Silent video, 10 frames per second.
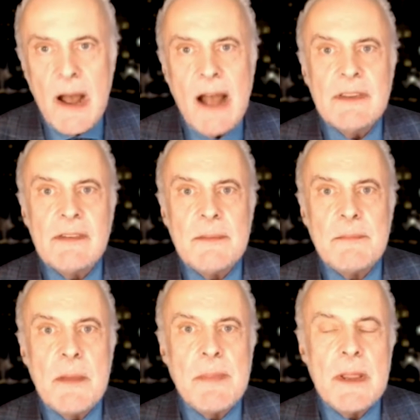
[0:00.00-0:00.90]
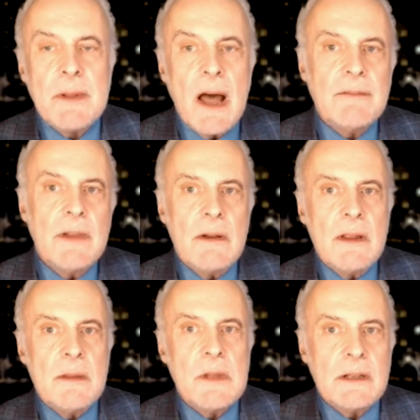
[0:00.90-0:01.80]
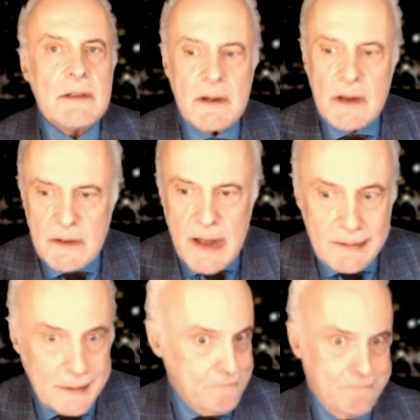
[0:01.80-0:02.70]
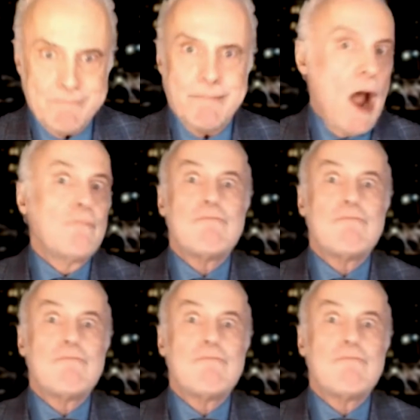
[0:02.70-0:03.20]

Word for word: know, obviously the people I've known in the military are not like a